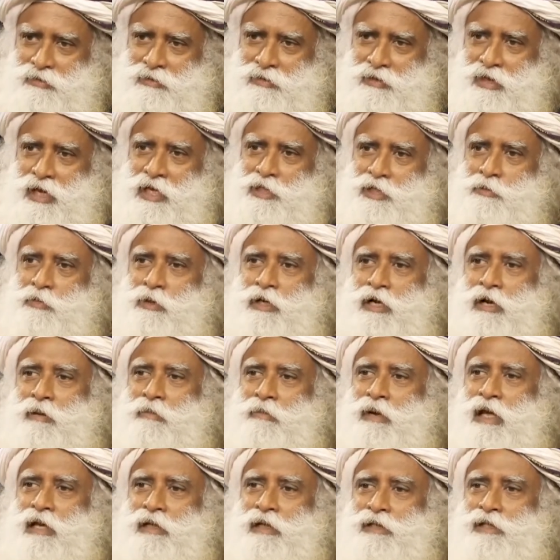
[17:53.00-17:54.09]
has become
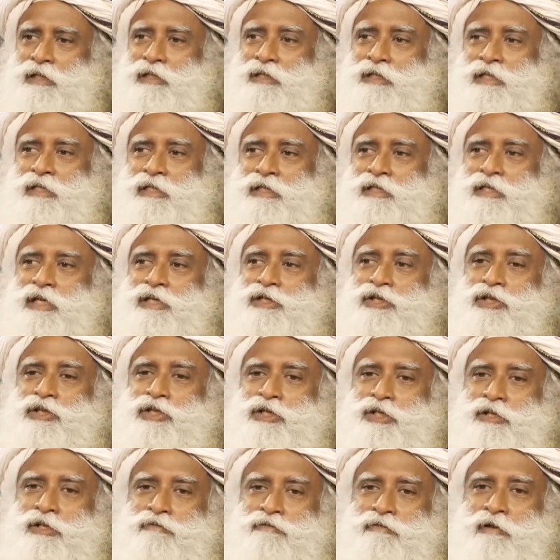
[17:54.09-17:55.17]
like this, it doesn't
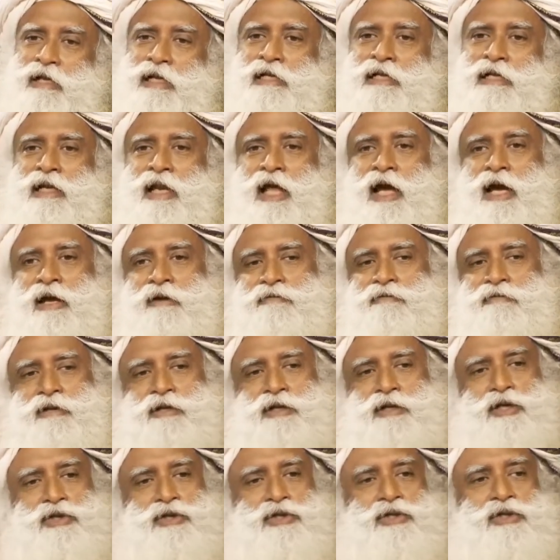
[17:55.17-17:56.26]
reflect life, it
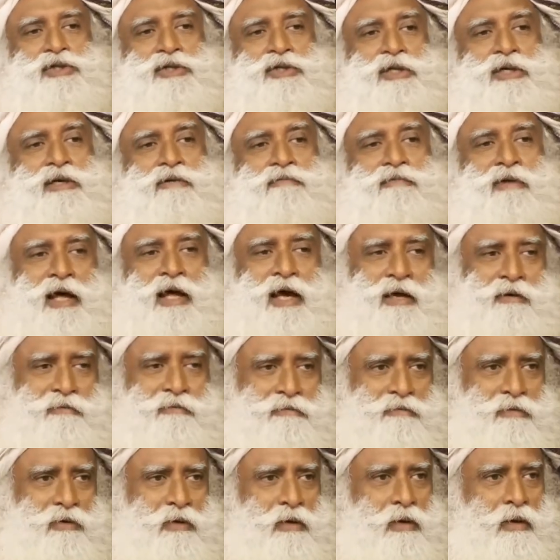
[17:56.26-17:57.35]
doesn't serve life.
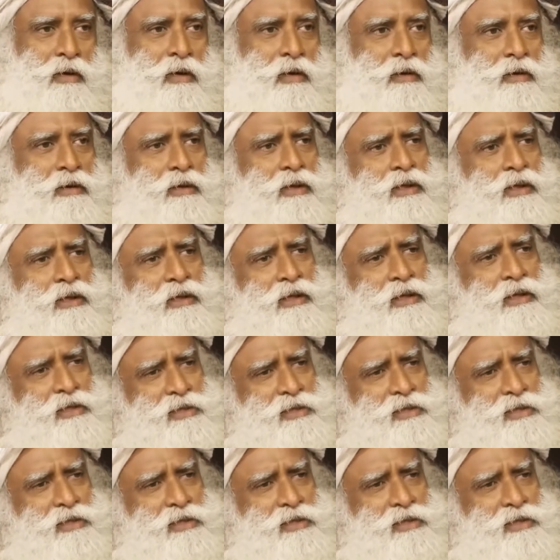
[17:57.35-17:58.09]
It thinks